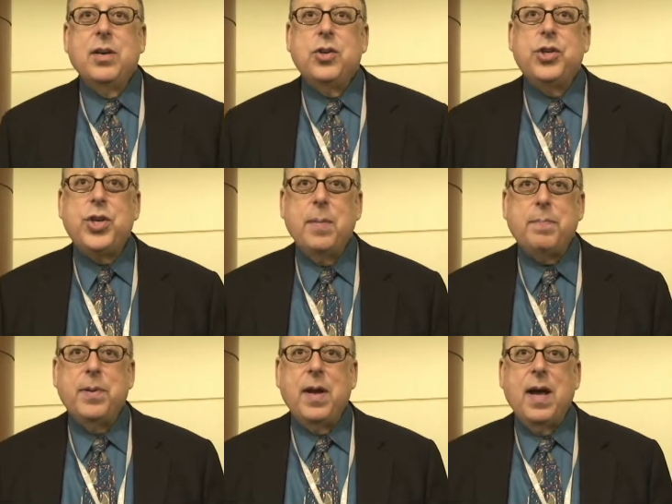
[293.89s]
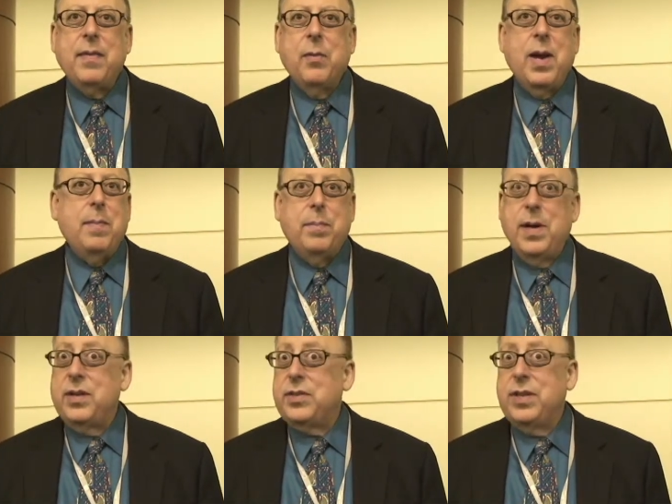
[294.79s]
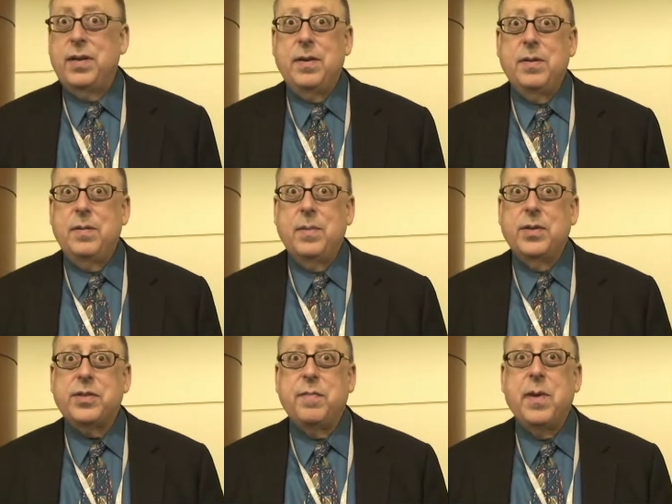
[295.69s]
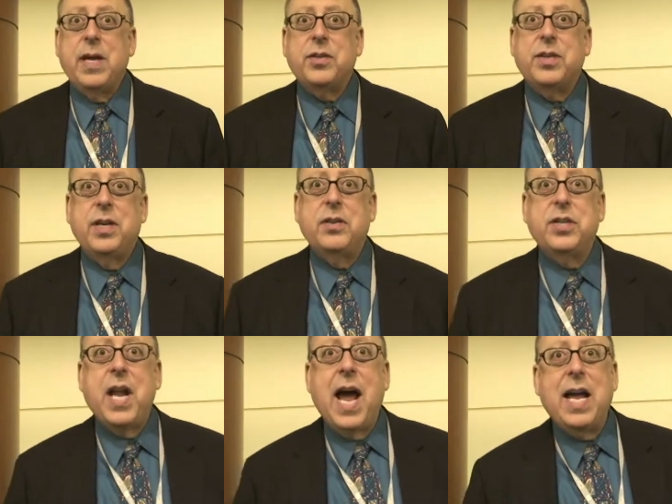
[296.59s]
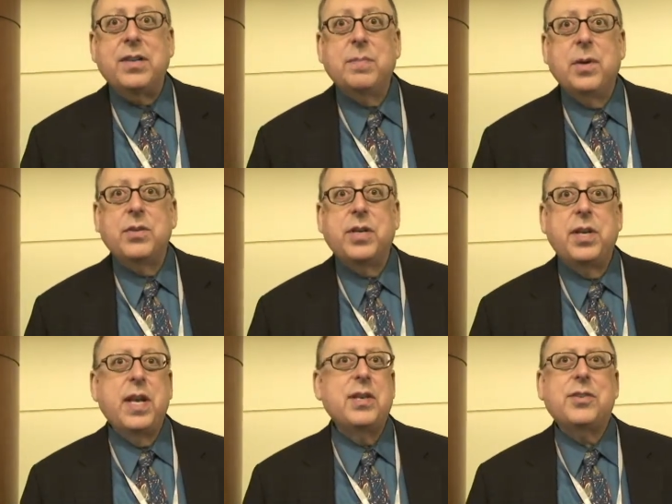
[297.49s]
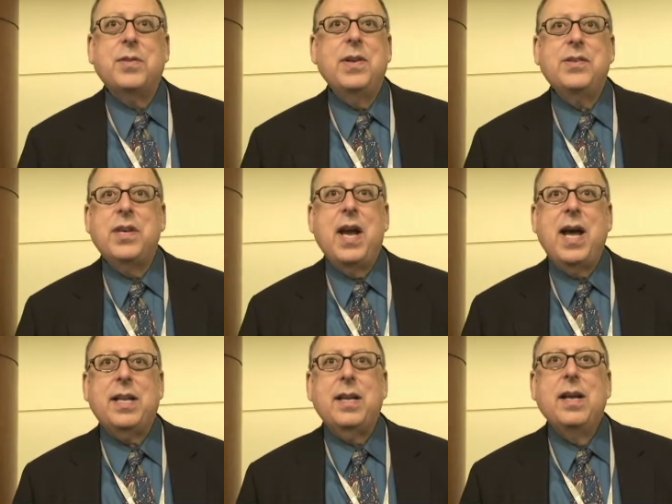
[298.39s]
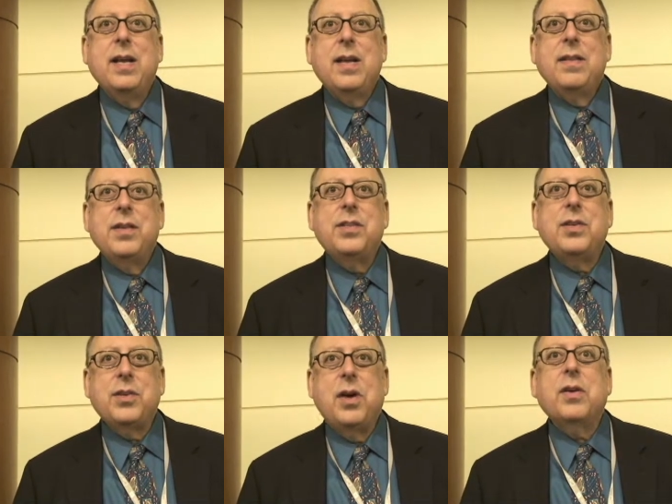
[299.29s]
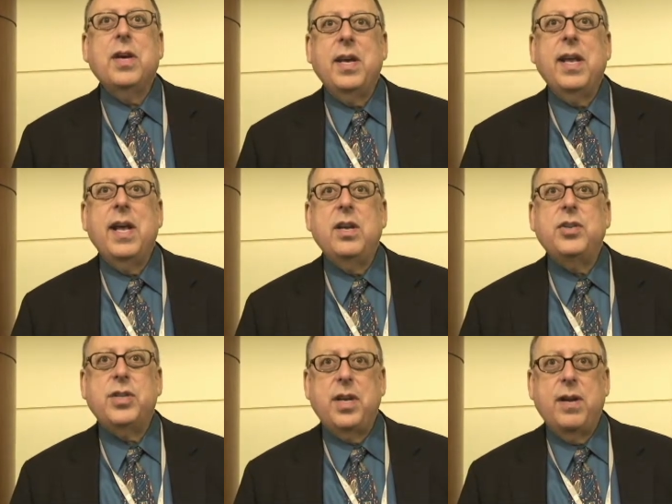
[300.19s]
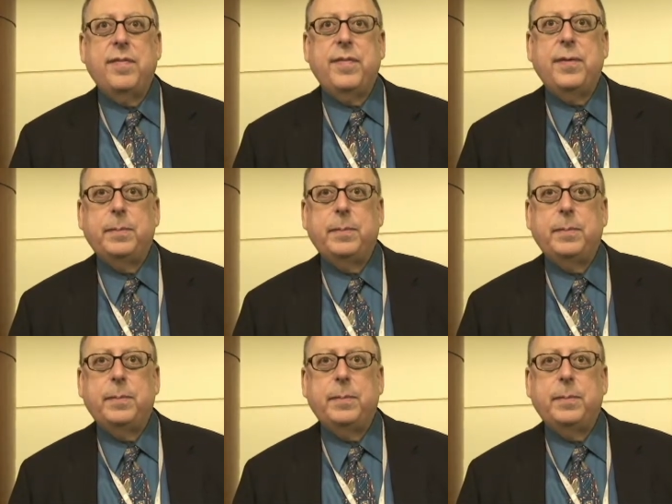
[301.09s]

ship and on the right bus. And most of medicine is not, most of dentistry is not. This is all cutting edge stuff.